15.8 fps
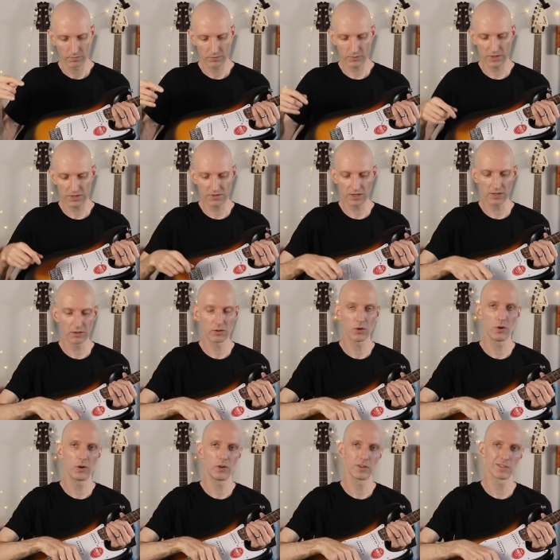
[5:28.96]
Three single
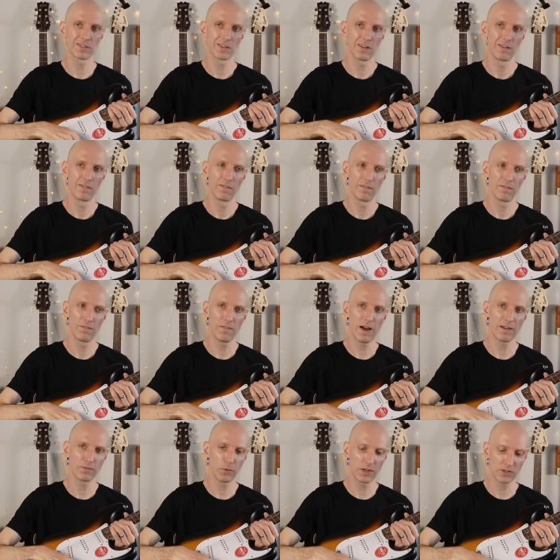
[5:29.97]
coils,
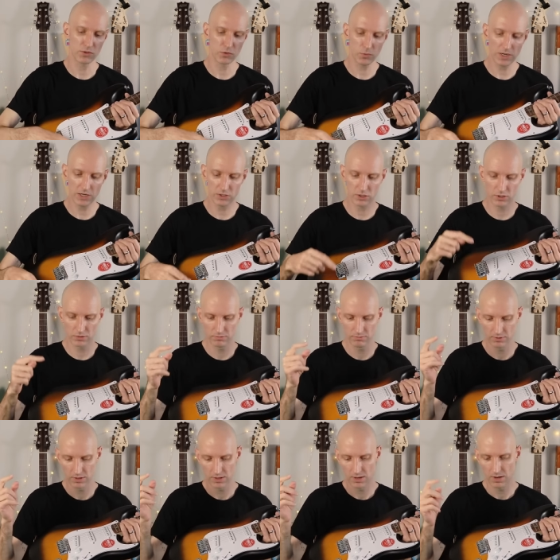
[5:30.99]
five-way switch,
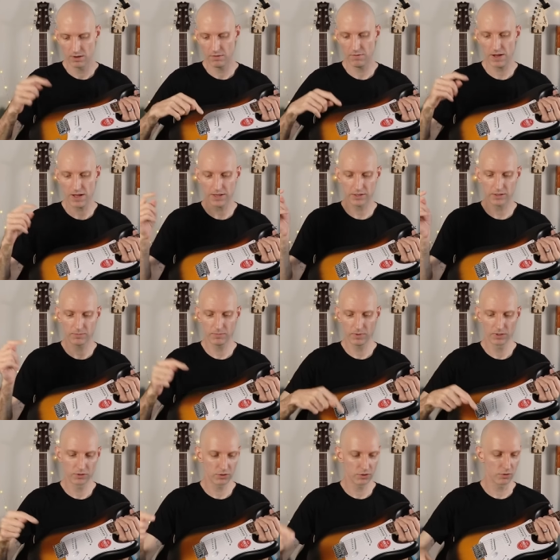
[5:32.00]

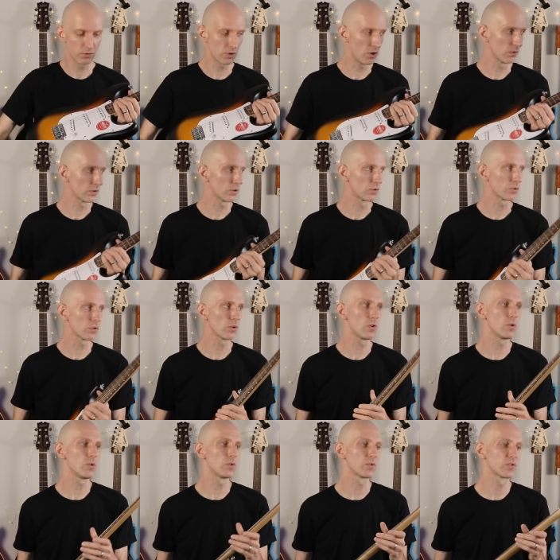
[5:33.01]
volume, two-tone
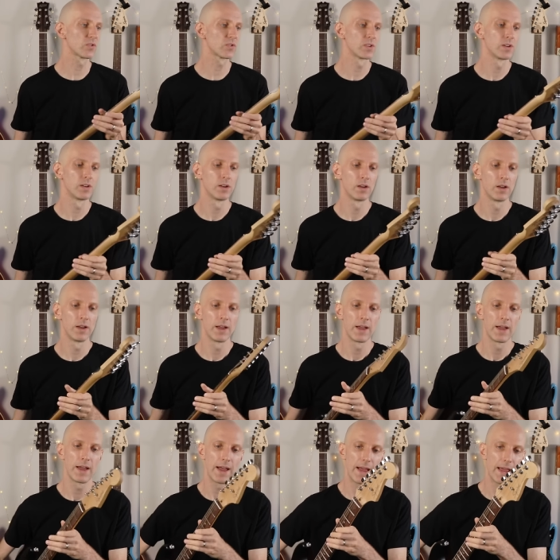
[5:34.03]
controls.
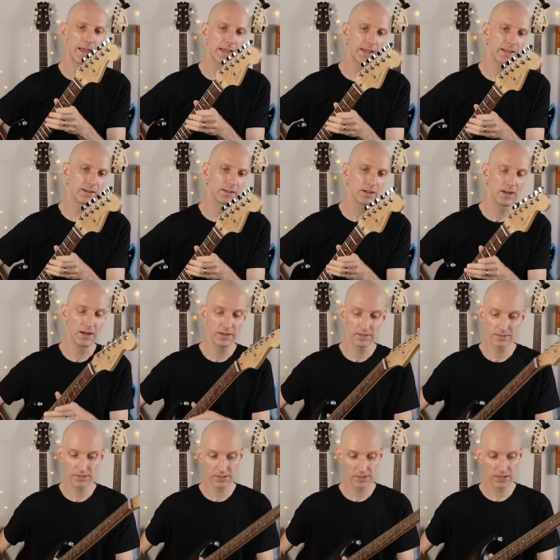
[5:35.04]
And
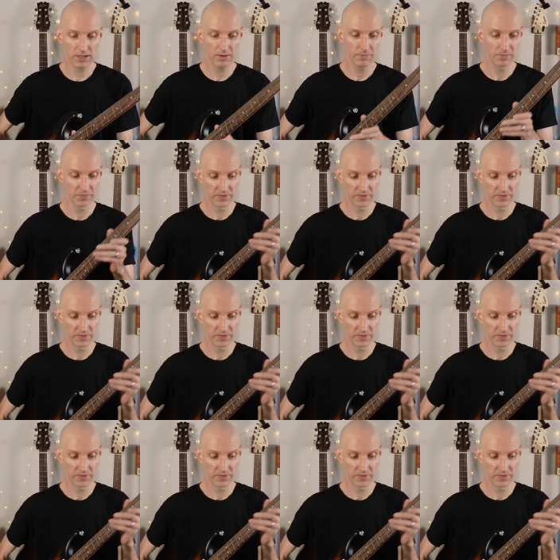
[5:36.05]
honestly,